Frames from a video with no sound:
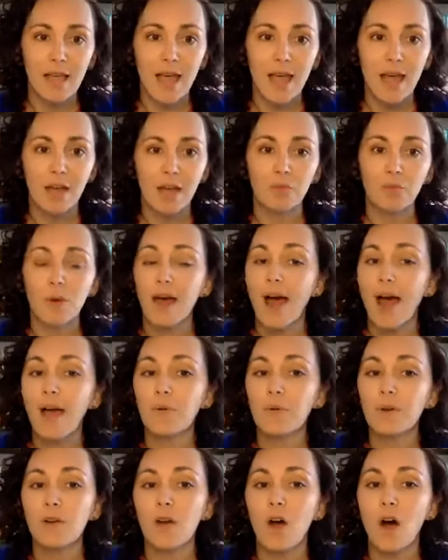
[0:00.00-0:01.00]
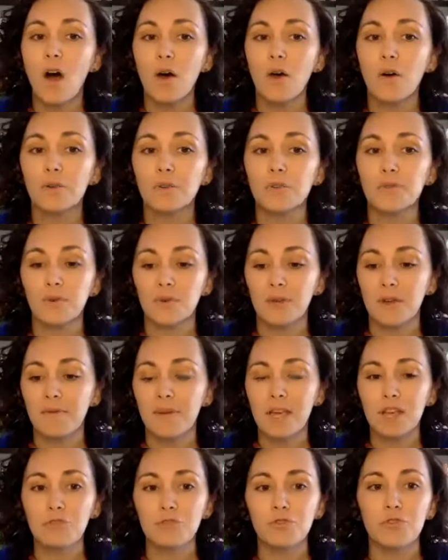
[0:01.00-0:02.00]
and what I would call sort of
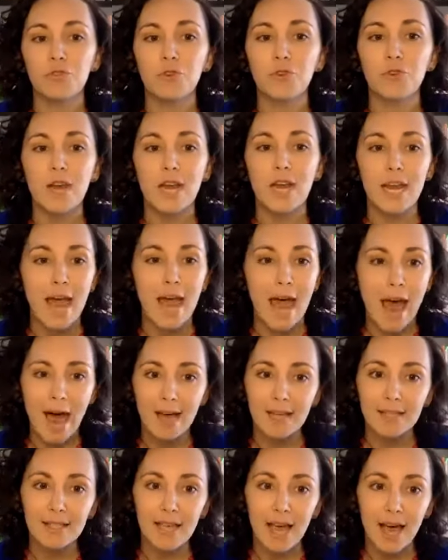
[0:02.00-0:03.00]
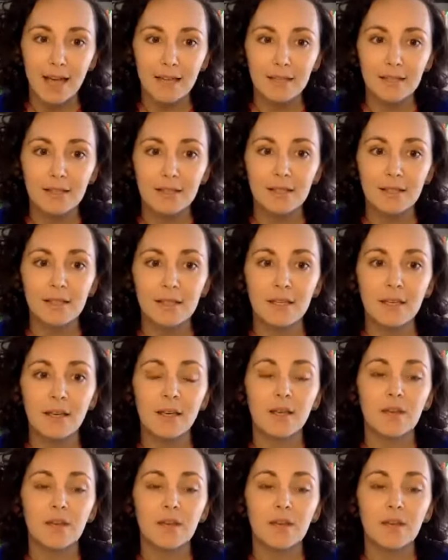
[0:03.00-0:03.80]
enduring assets.